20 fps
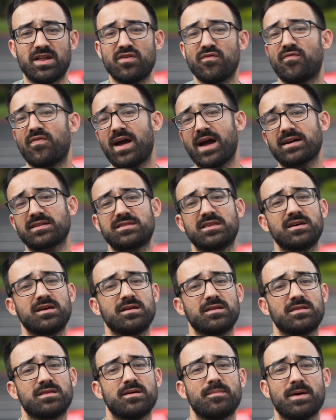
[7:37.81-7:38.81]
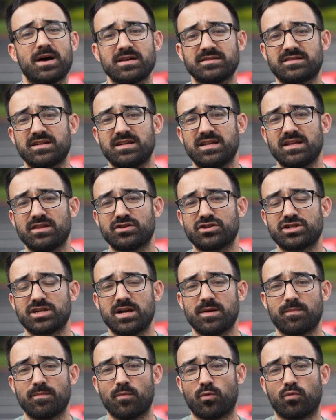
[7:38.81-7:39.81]
in fact, the Mazda
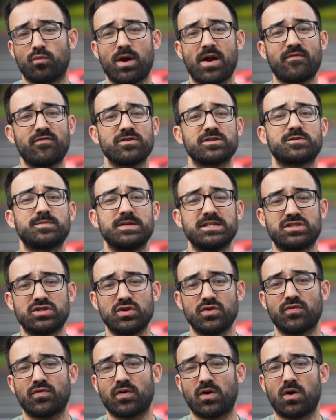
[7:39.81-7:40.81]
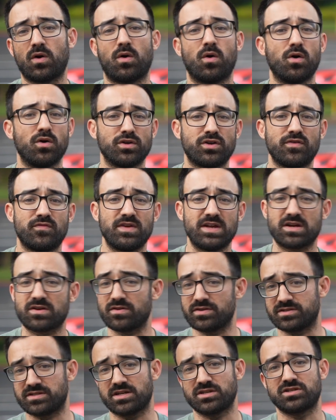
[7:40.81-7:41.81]
dealership referenced me to for older
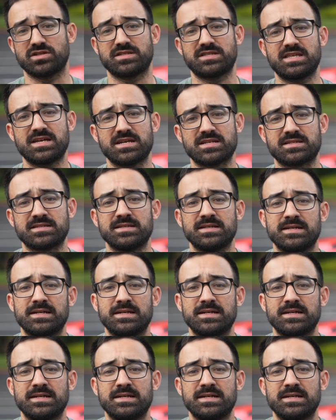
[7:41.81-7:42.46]
vehicles such as this.